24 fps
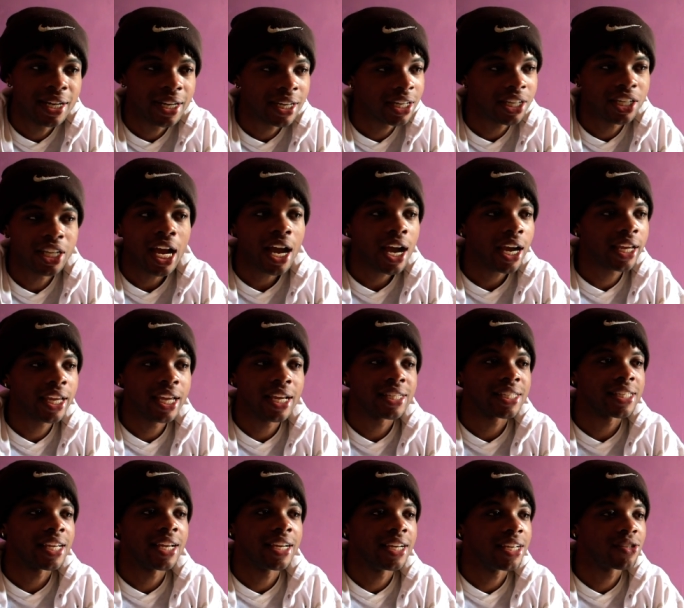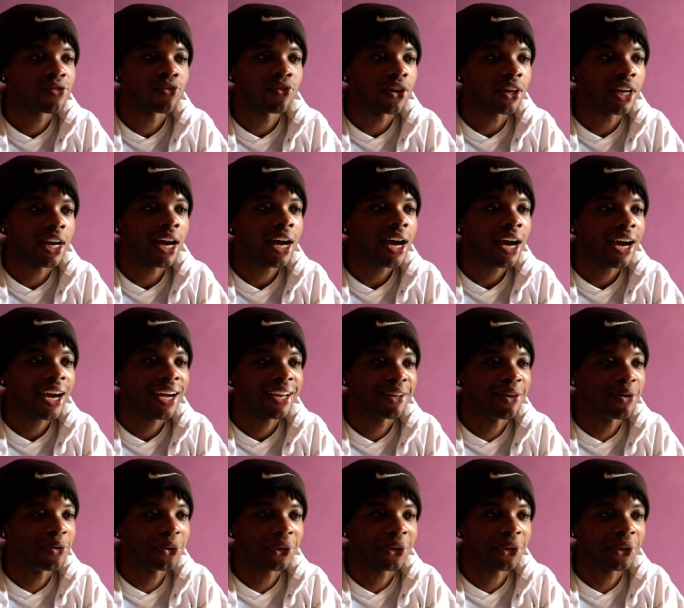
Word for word: Because y'all can't say this for God.